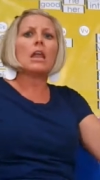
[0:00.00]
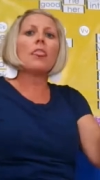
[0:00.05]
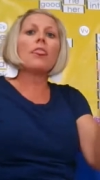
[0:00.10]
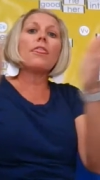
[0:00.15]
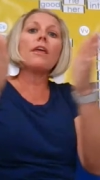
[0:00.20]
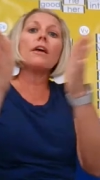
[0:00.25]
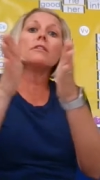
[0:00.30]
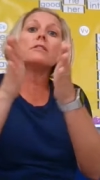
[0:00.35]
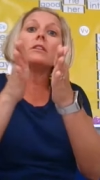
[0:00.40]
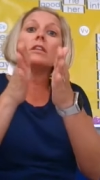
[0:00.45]

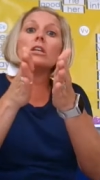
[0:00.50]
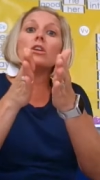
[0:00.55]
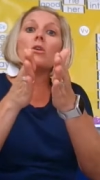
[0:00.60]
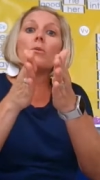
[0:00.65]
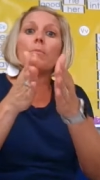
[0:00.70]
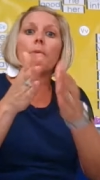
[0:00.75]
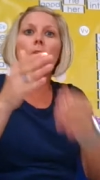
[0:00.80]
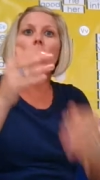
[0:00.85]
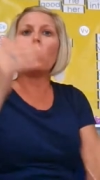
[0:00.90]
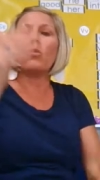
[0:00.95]
the
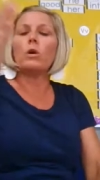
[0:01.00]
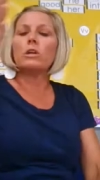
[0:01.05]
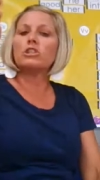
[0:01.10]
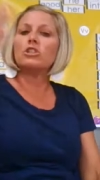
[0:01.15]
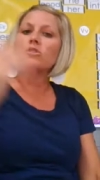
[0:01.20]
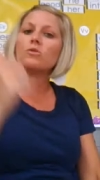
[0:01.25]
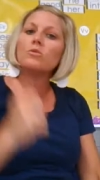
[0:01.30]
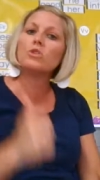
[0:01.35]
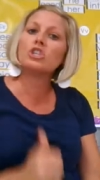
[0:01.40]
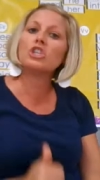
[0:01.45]
little bit,
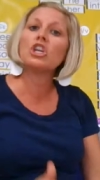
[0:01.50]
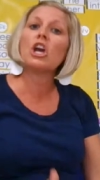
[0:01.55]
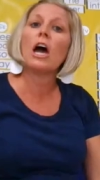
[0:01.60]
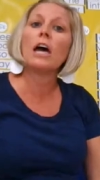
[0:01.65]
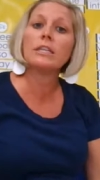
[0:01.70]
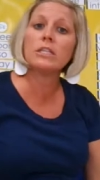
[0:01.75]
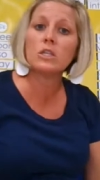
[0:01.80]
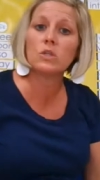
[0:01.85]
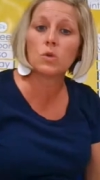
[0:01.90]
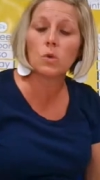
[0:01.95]
what you
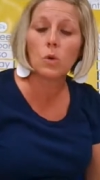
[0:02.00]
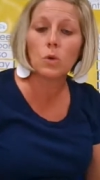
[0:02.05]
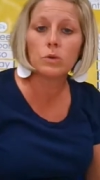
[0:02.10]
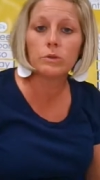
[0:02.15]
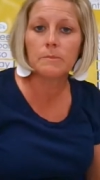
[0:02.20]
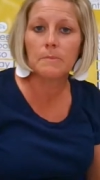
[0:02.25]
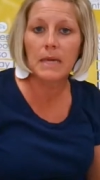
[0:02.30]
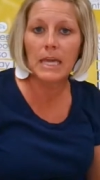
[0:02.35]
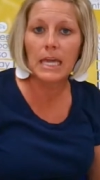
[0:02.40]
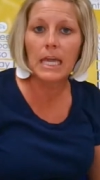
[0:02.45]
just
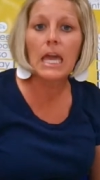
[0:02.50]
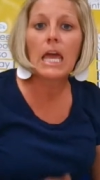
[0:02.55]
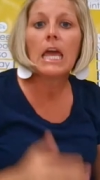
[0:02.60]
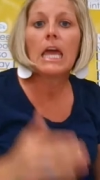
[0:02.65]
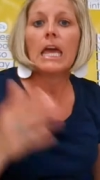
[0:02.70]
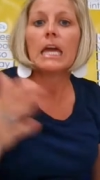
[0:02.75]
told me,